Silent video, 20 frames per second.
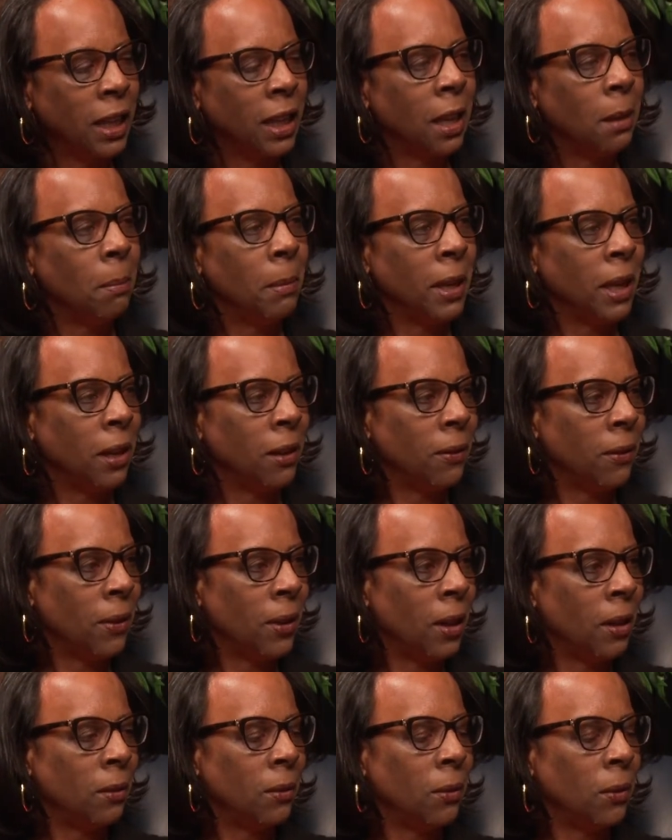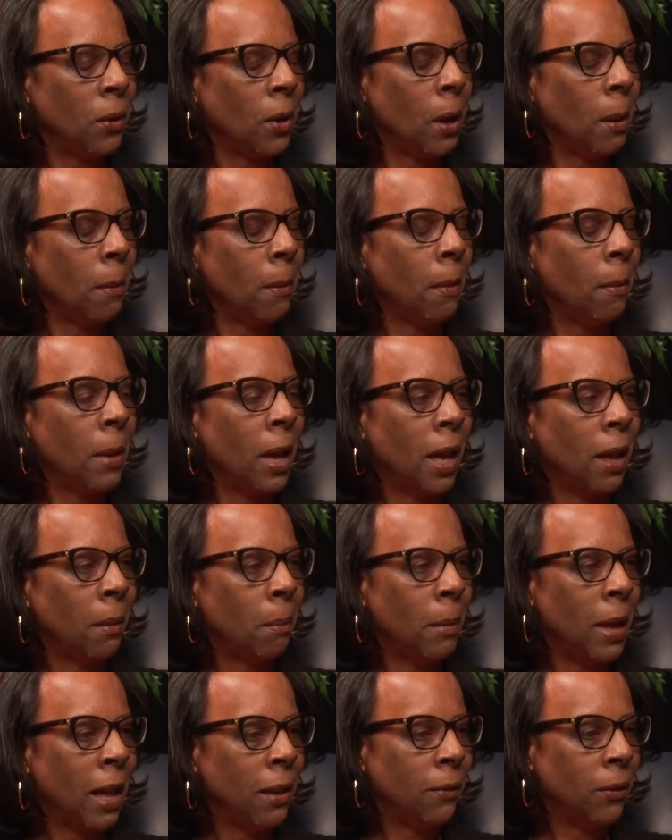can benefit from
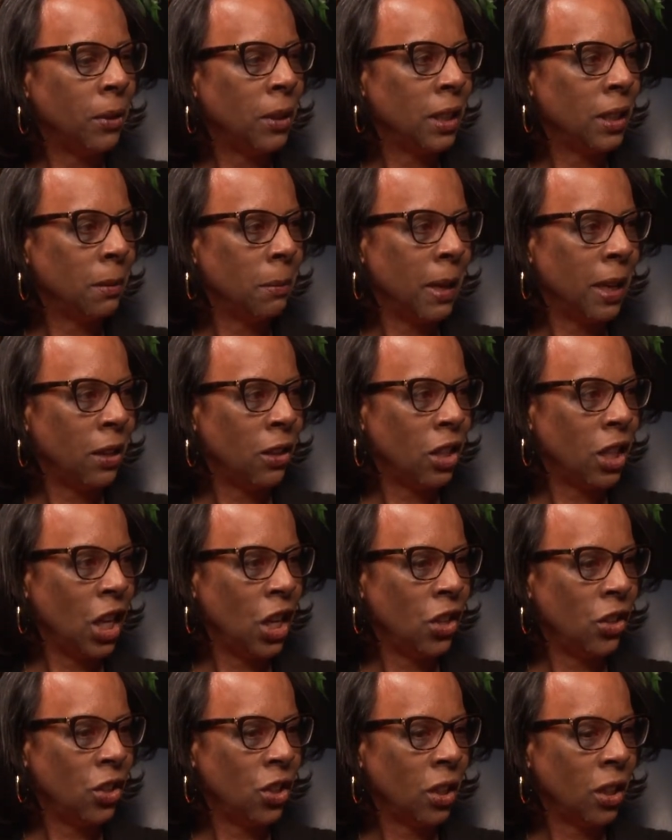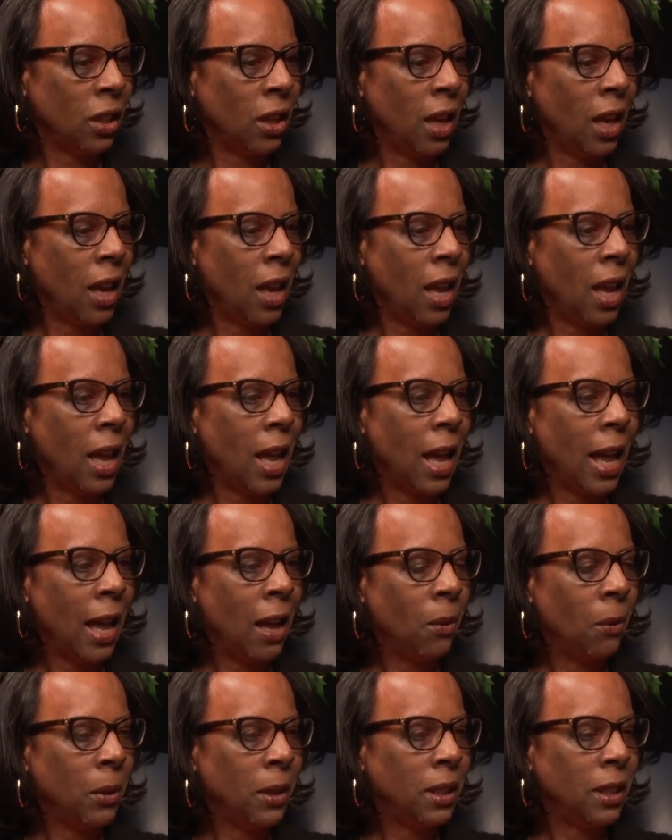mindfulness meditation.
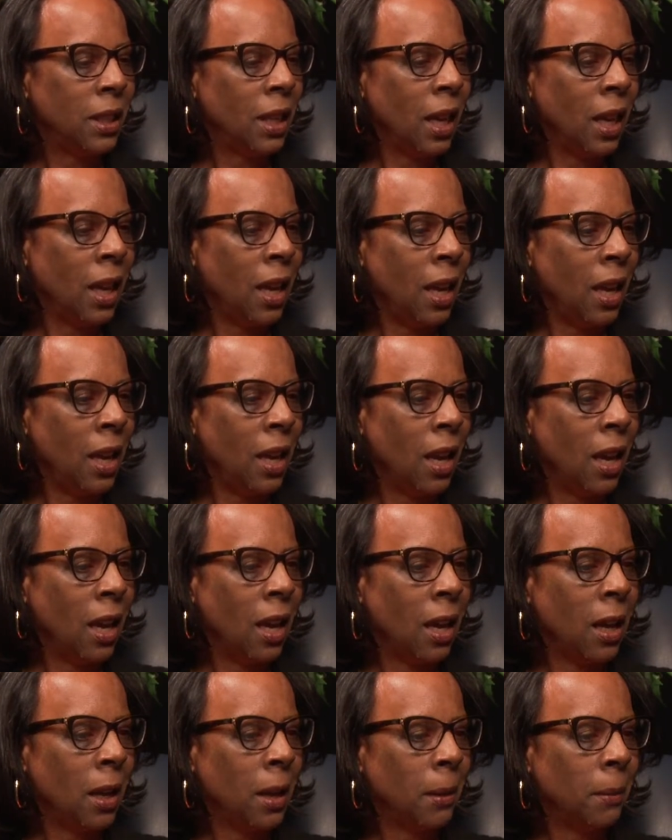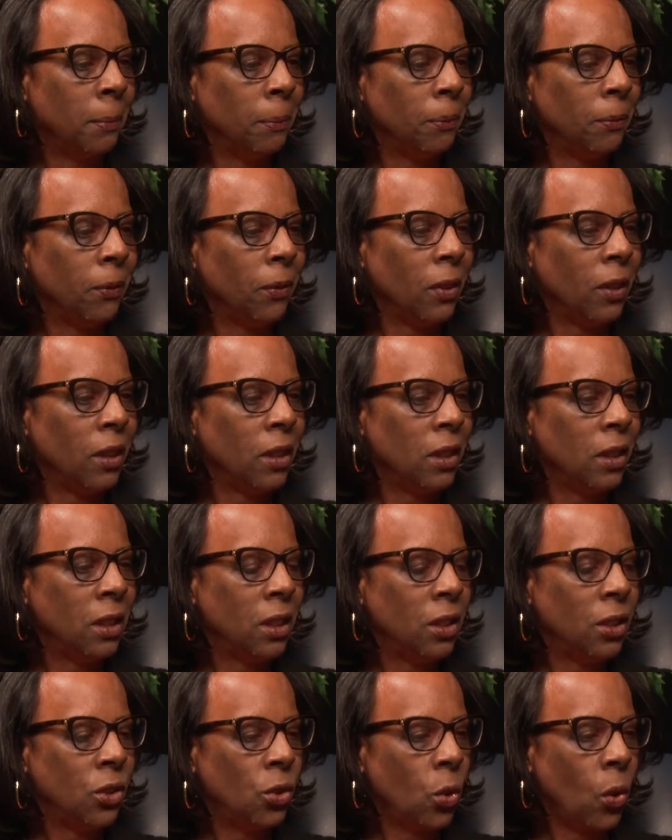I would say to
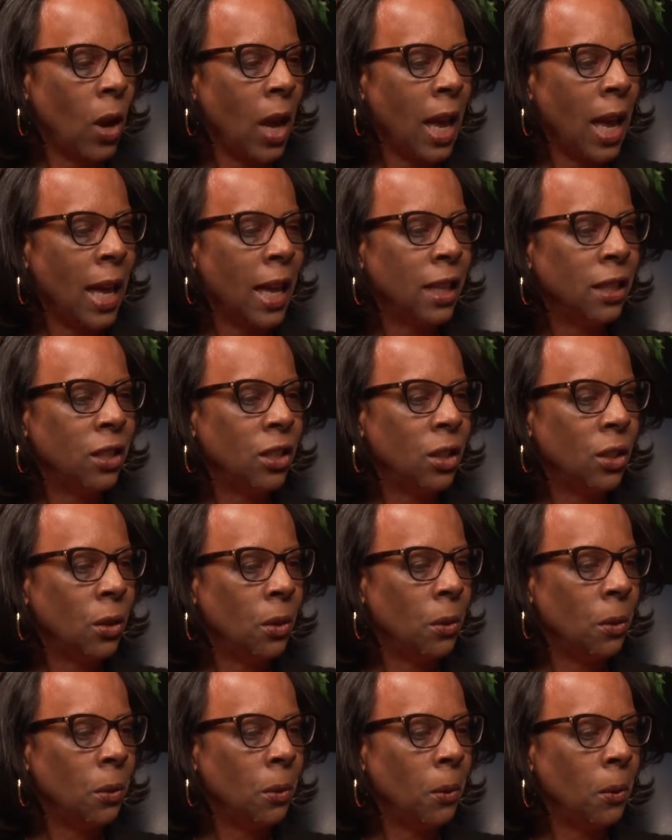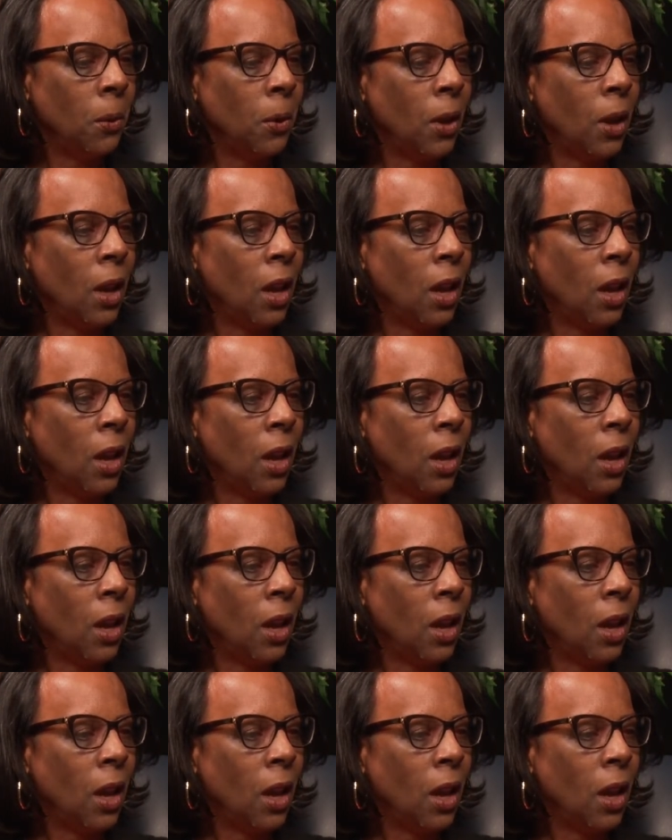try to